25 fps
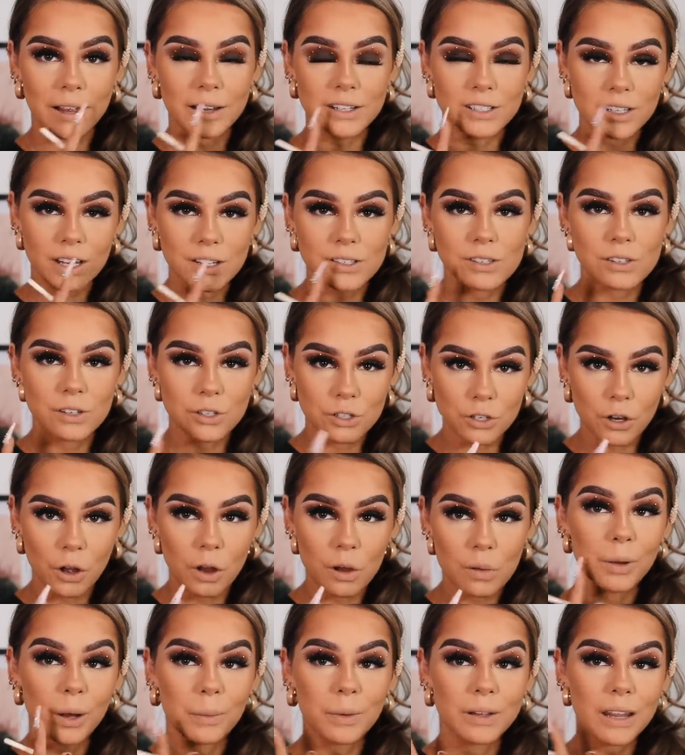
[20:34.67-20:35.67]
It does the
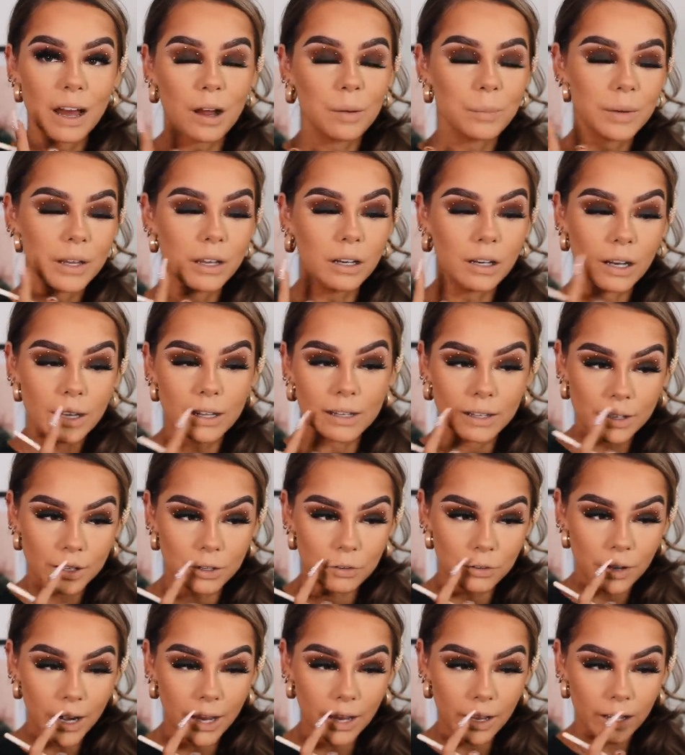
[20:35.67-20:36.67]
job, but without being like
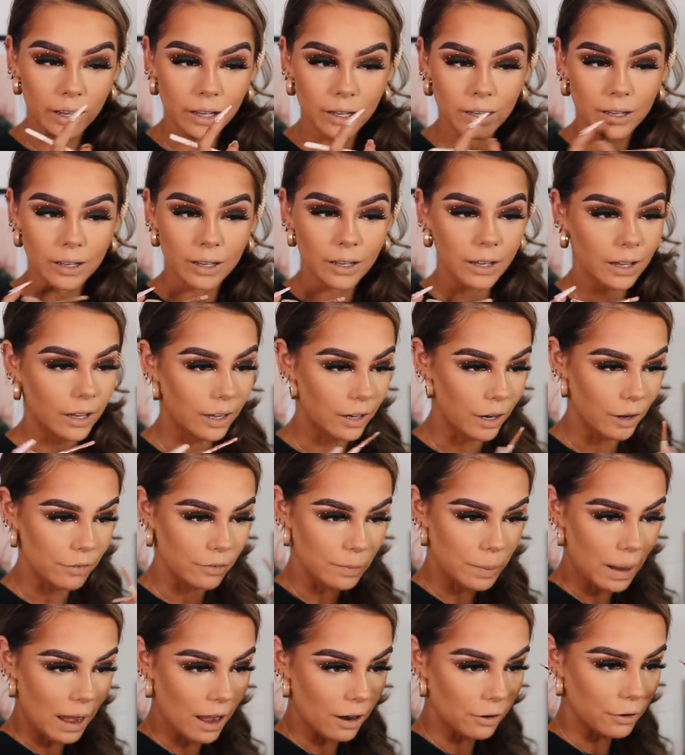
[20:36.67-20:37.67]
glittery and
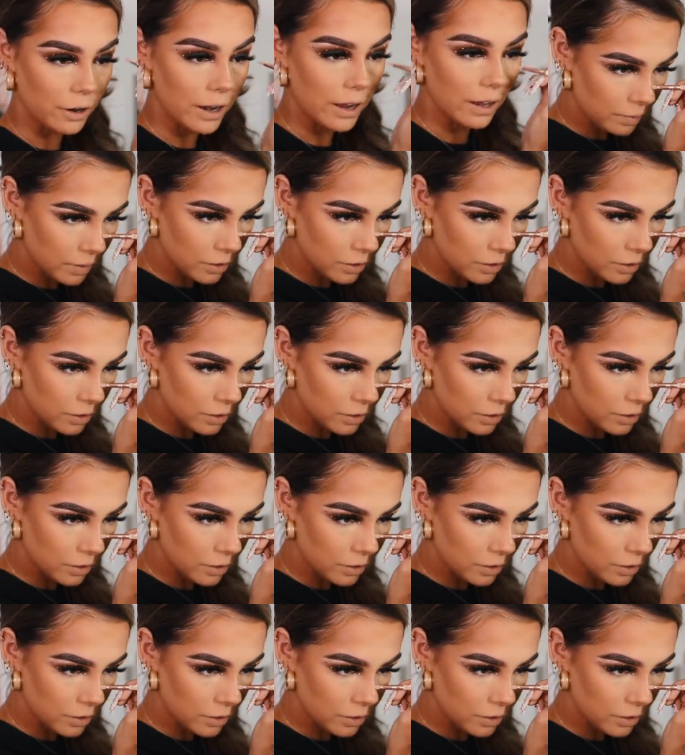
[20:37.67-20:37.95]
overpowering.